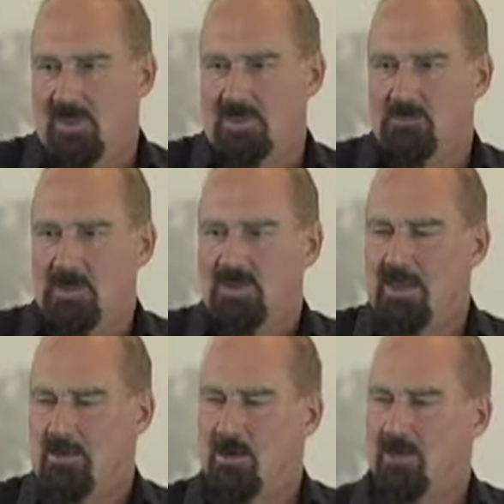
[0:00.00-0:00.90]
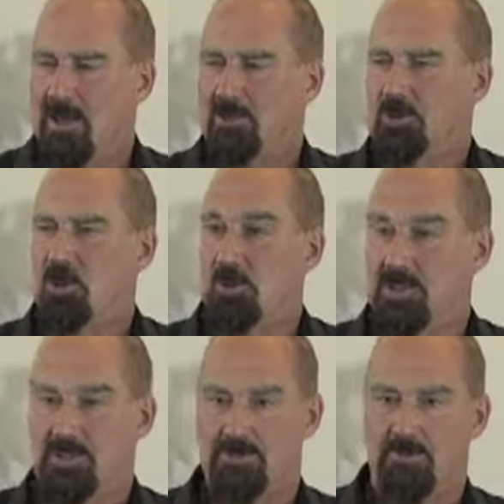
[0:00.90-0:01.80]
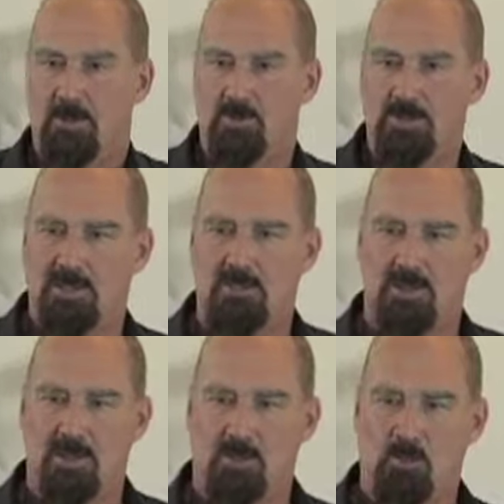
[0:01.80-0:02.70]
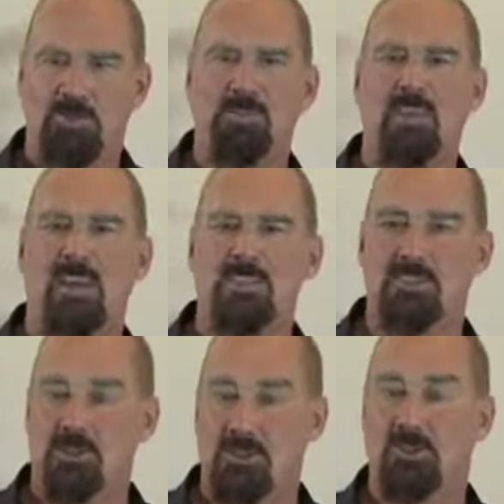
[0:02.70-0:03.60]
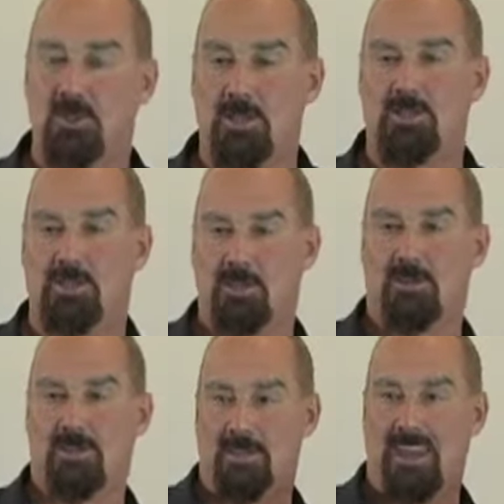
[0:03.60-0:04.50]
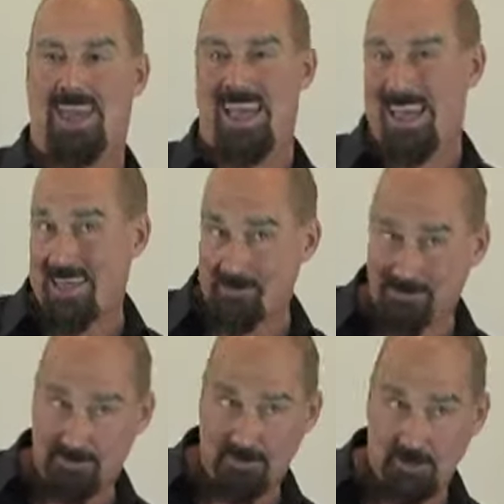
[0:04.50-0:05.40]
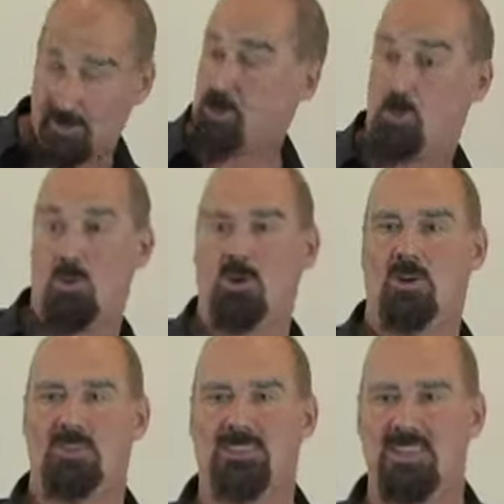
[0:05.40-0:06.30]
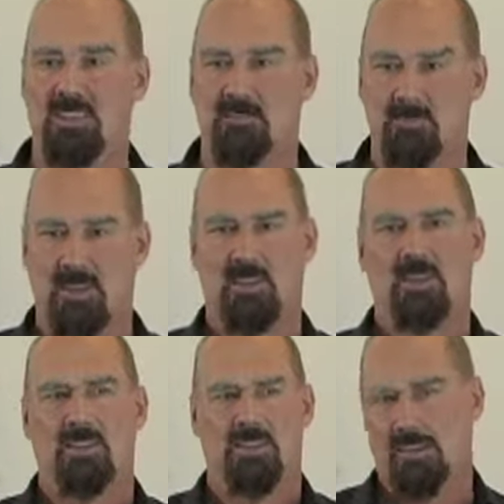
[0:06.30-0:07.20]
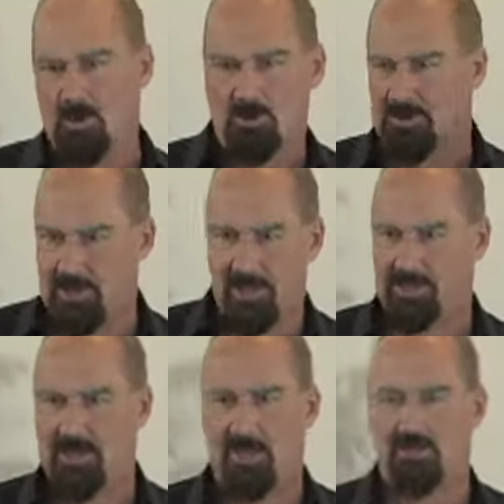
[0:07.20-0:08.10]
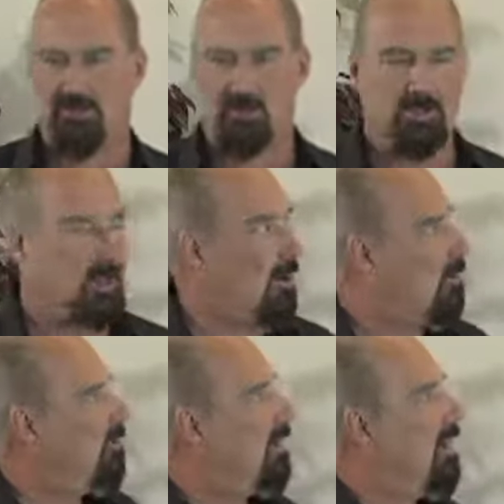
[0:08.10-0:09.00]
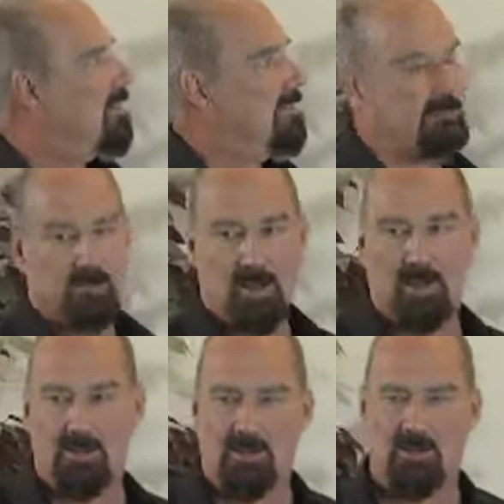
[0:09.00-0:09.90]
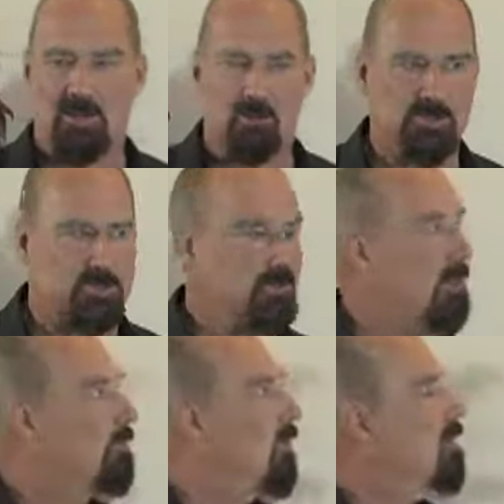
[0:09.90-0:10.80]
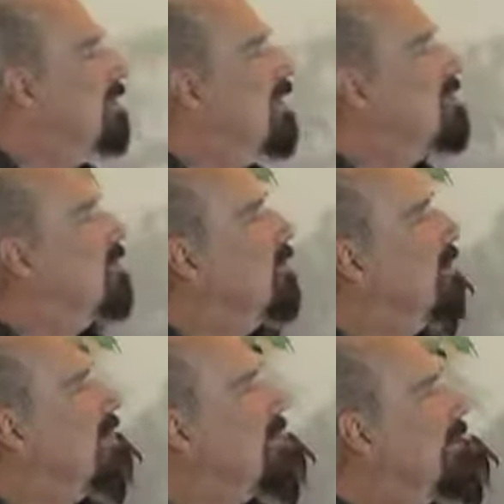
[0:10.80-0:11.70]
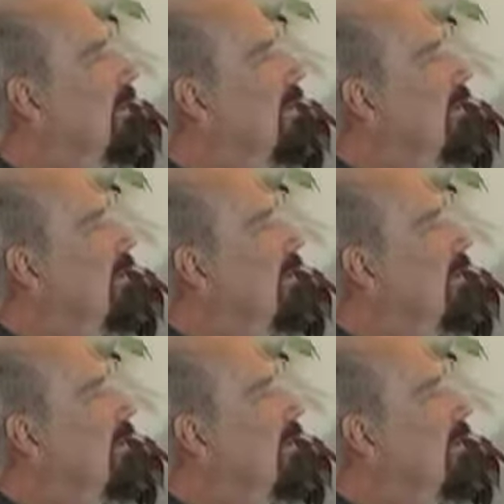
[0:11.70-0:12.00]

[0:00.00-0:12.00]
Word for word: It's really more about choice. You know, once you, once you realise there is a choice, you know, you didn't have to do what God said, then it all starts to get fuzzy and complicated from there. And that was the real point of that story, I think.